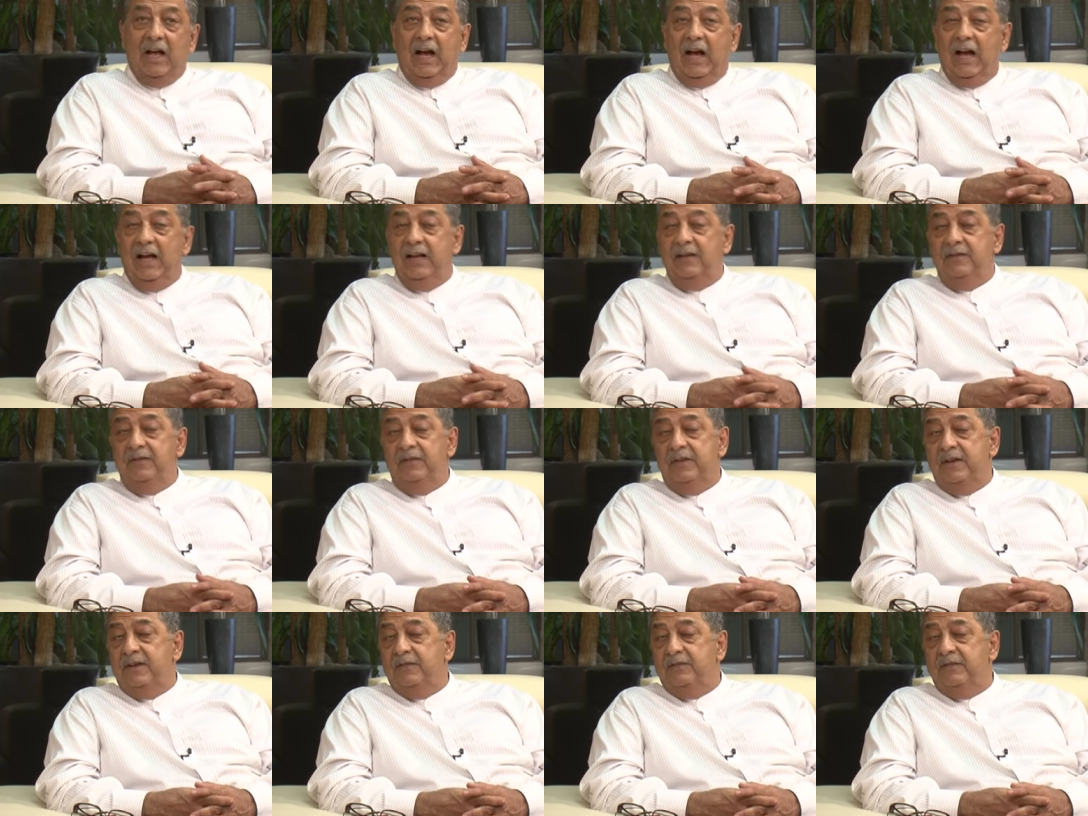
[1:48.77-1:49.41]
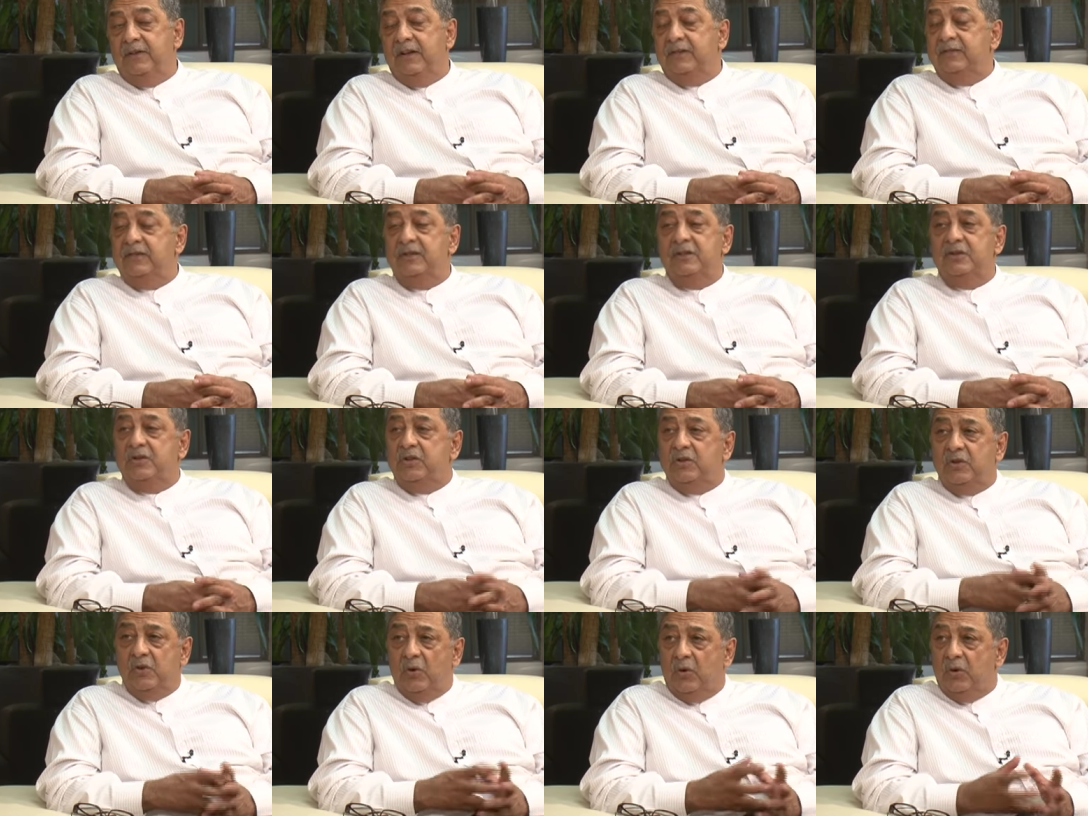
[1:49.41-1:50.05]
IVF
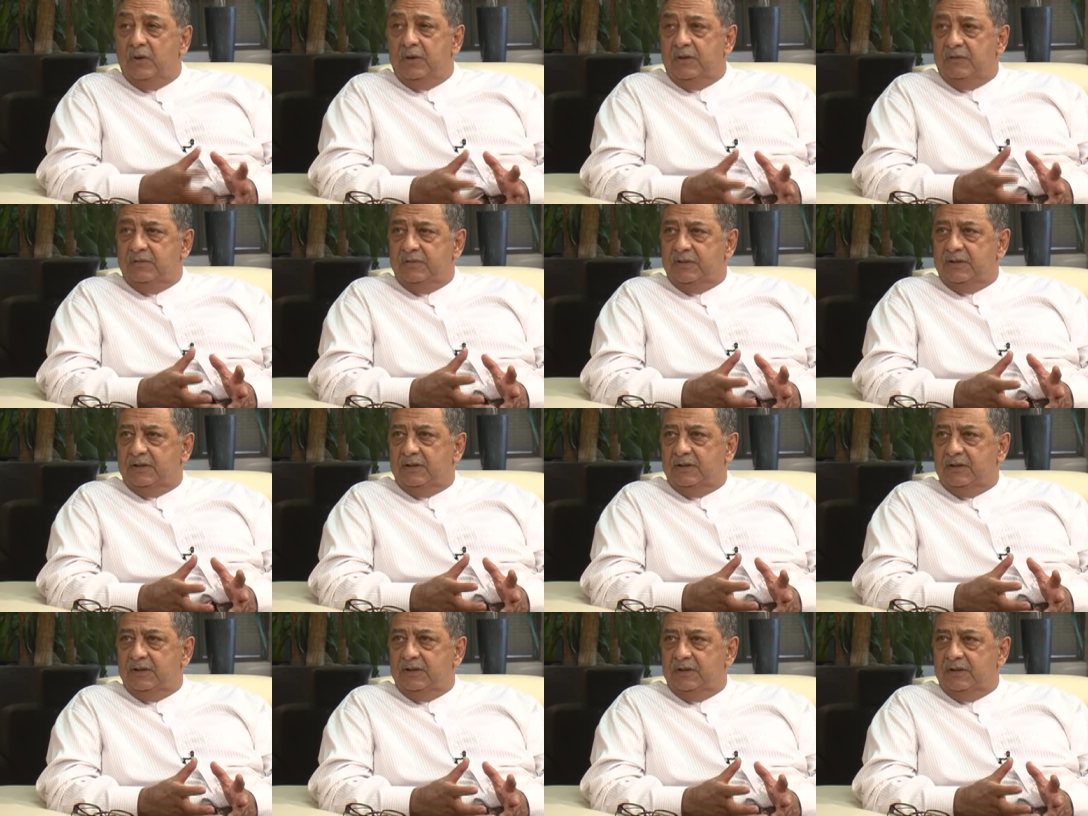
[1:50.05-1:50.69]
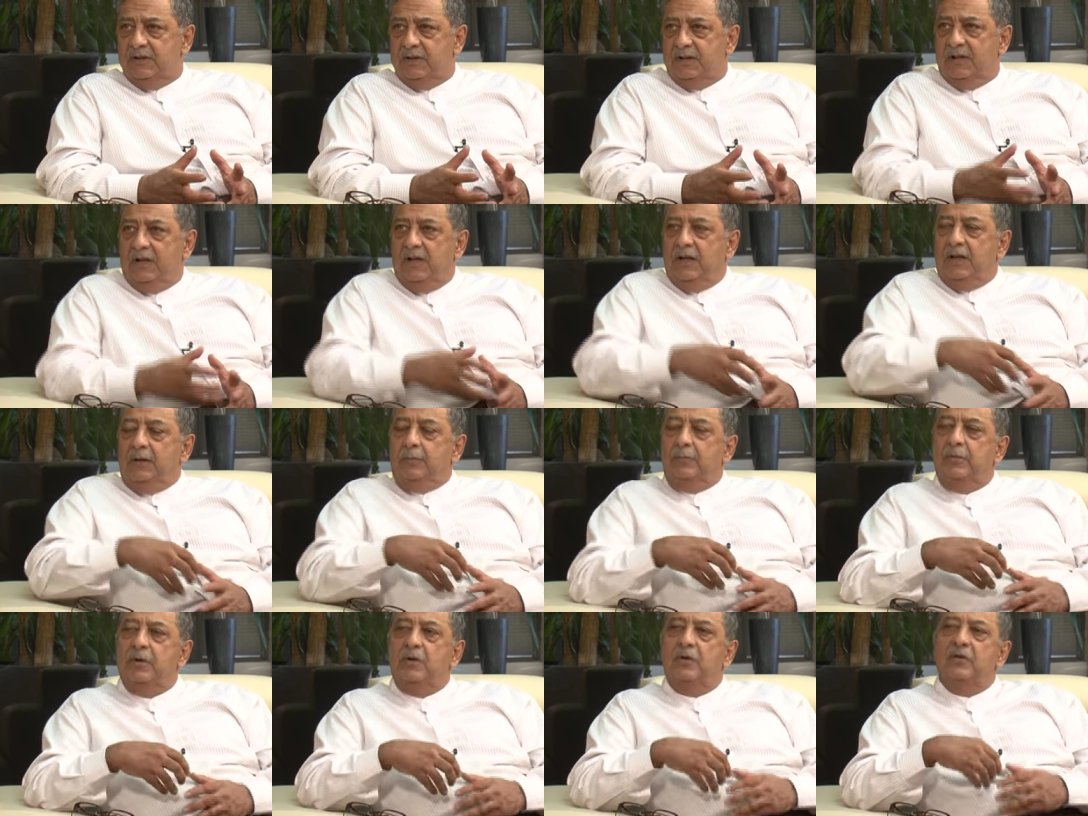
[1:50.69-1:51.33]
doesn't cure infertility
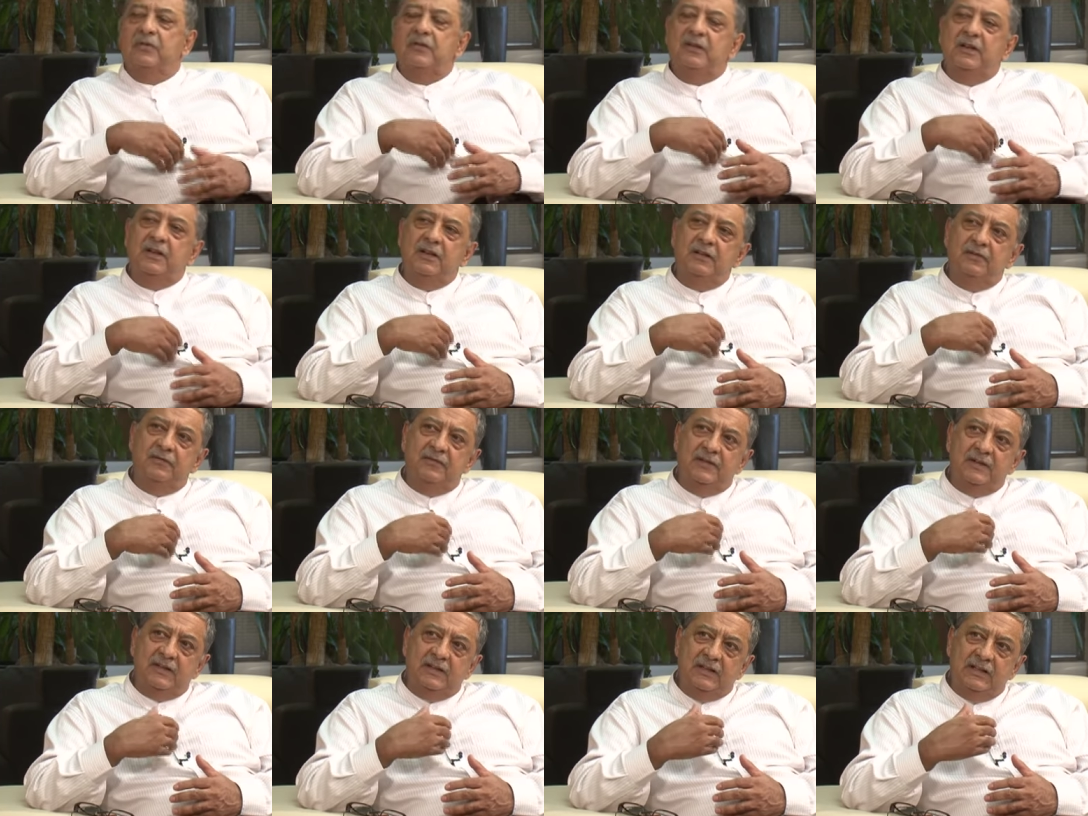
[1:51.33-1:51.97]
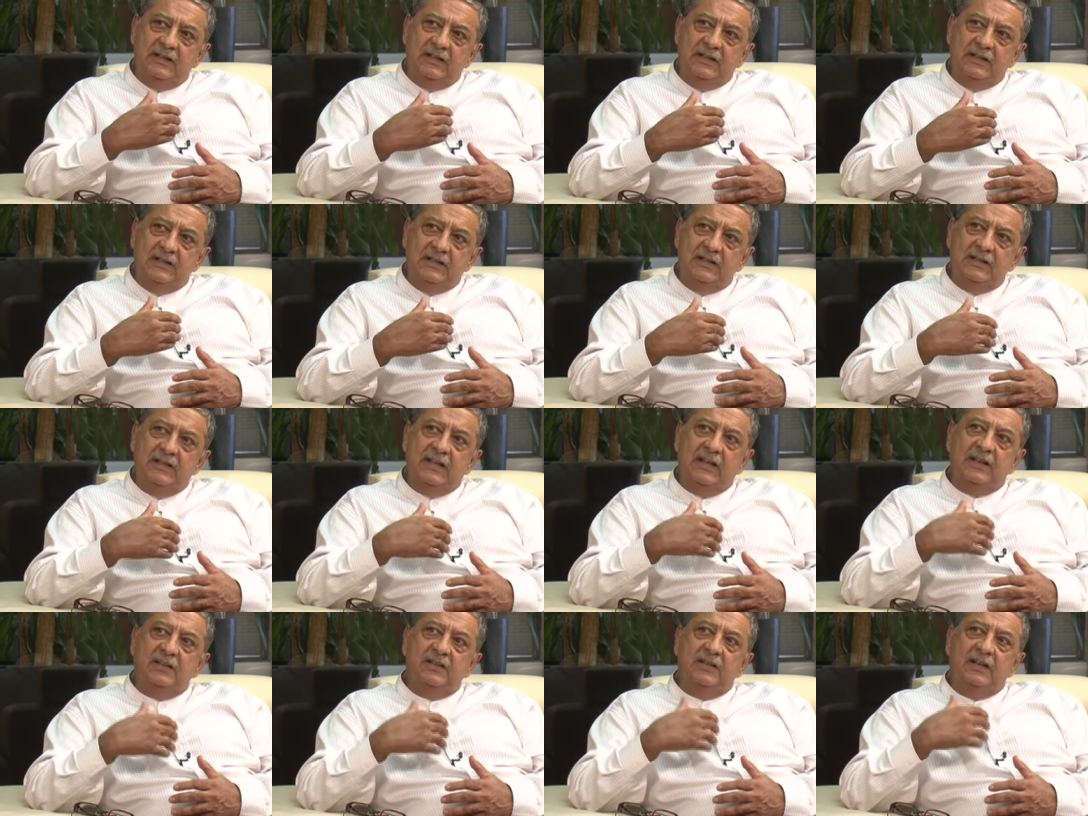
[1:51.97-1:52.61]
because the infertility
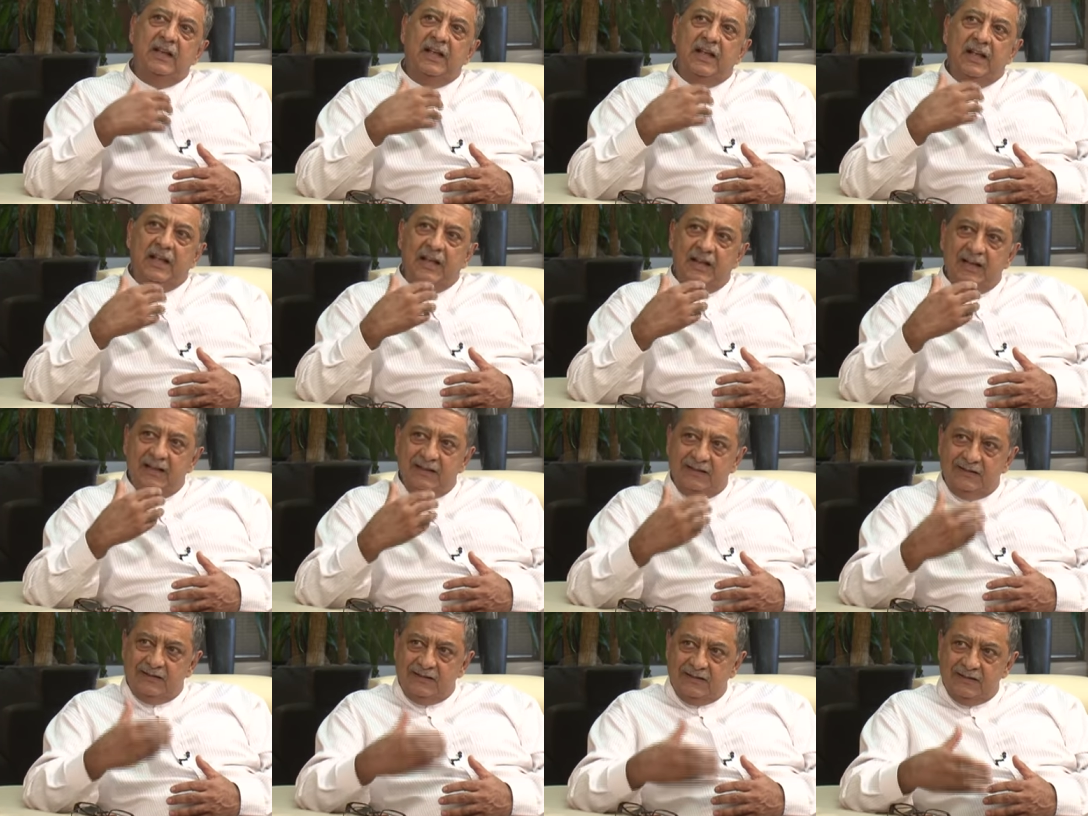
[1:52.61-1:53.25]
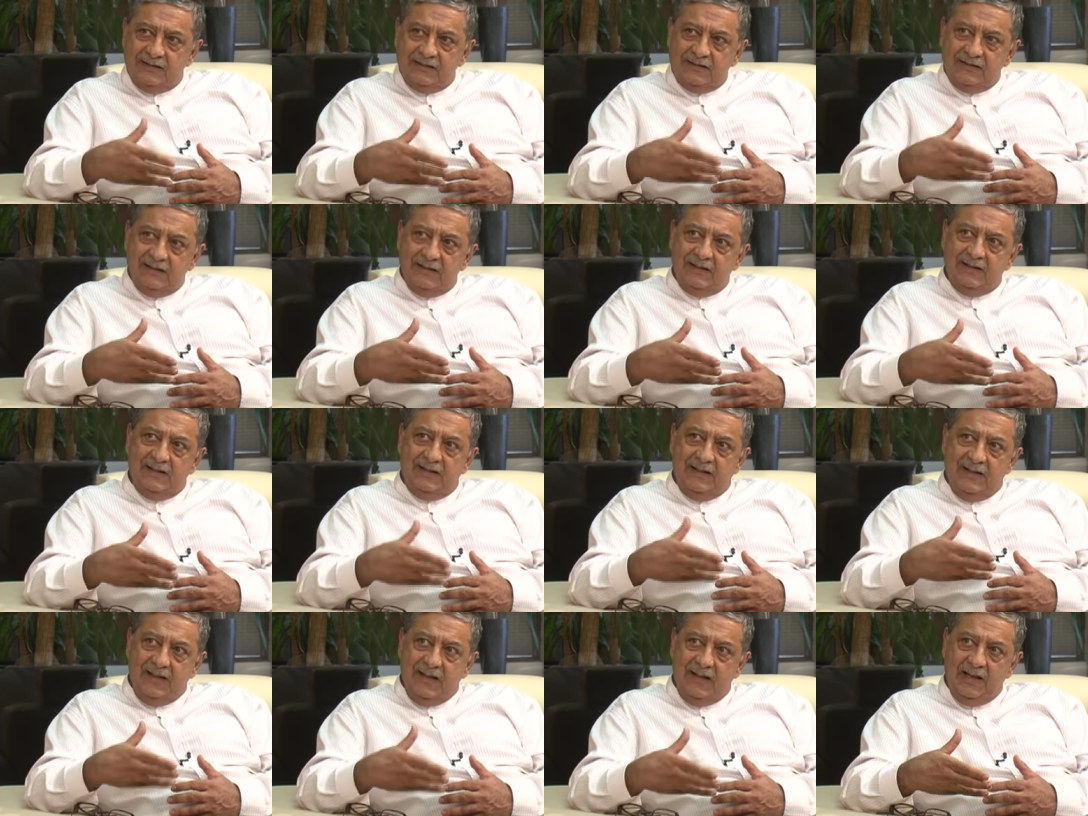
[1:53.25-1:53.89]
that
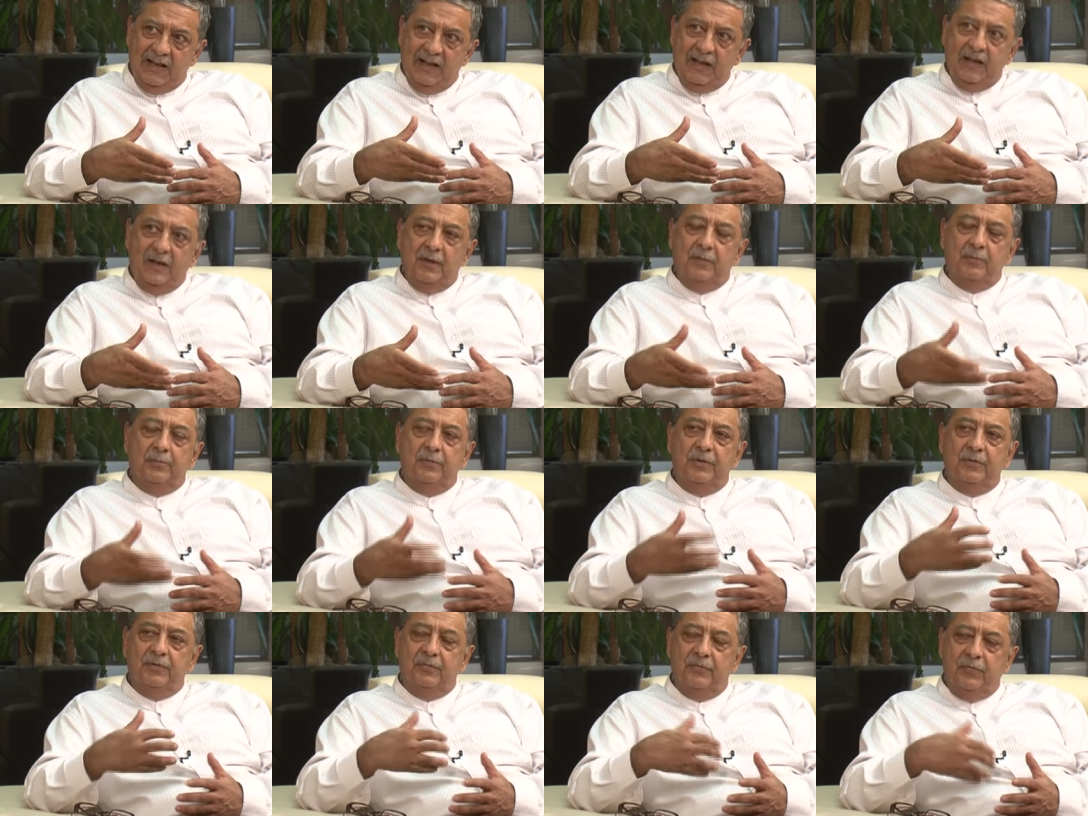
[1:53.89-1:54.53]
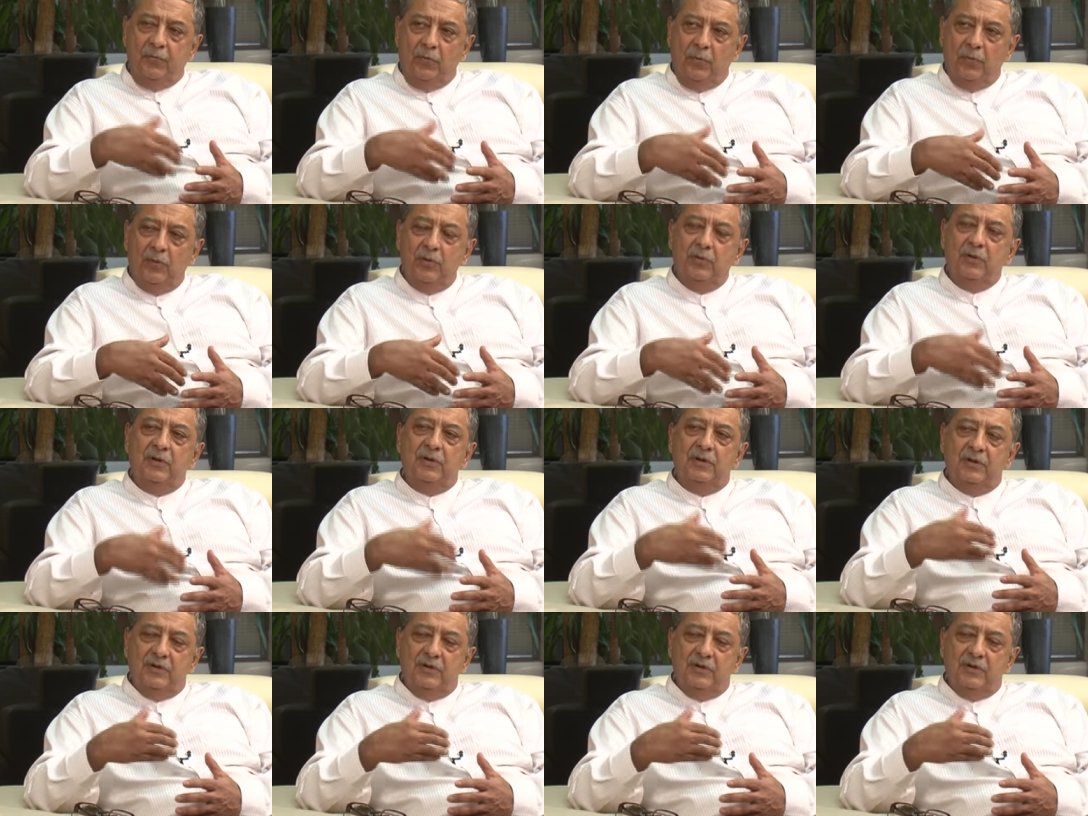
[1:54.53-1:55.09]
existed there before,